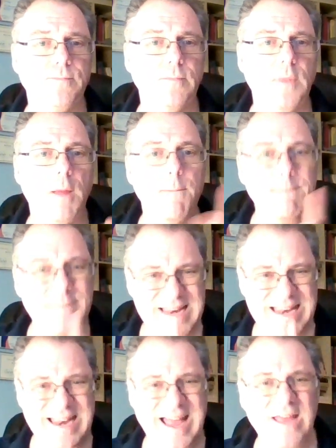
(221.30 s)
But
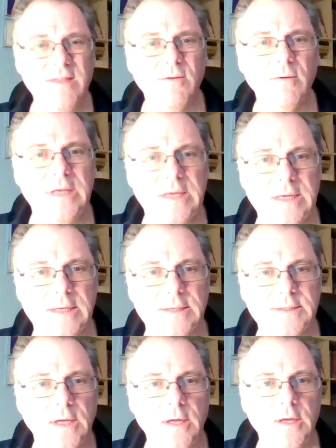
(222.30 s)
neither is
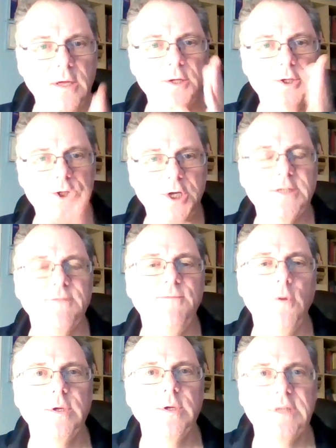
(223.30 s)
just
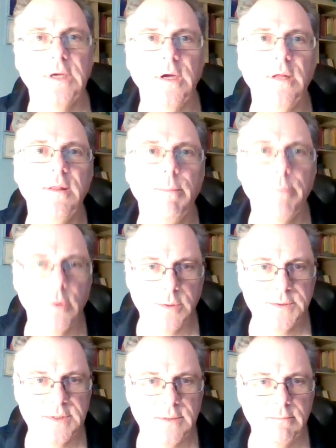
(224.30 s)
focusing on the
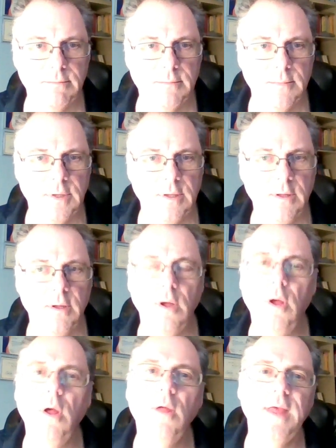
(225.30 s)
person.
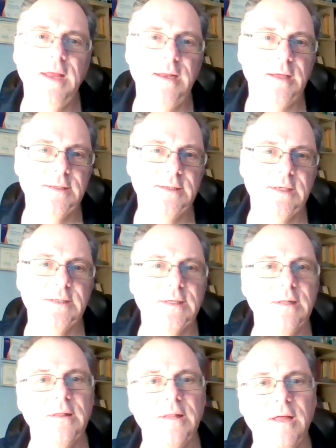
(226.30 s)
All that is
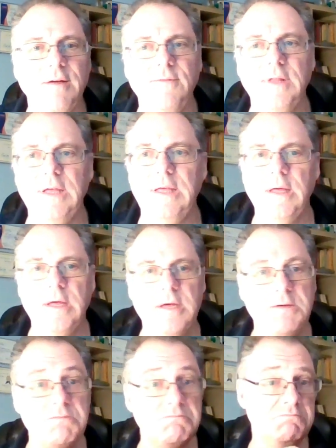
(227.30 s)
a lovely
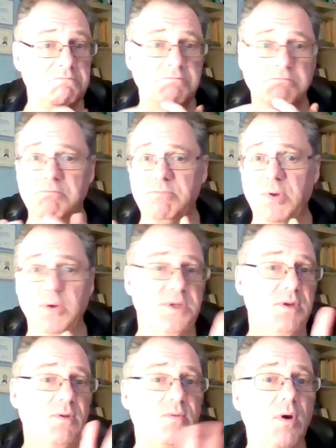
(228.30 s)

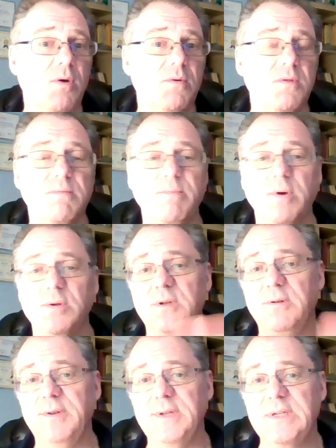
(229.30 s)
personal growth, personal
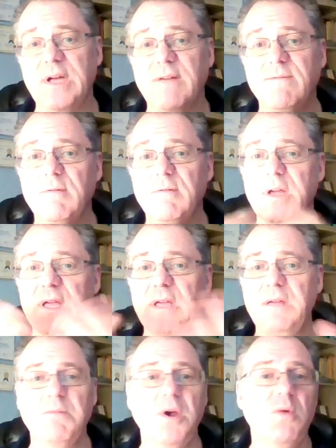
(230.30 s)

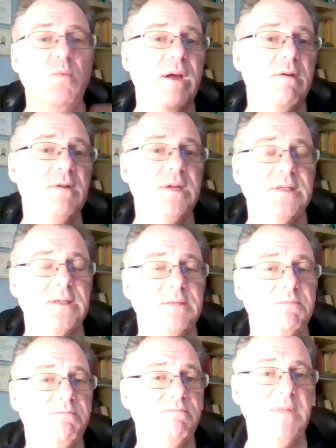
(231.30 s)
discovery, awareness
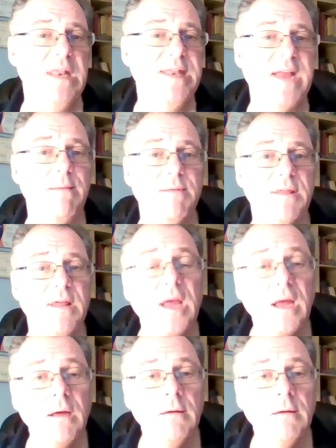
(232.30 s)
type thing.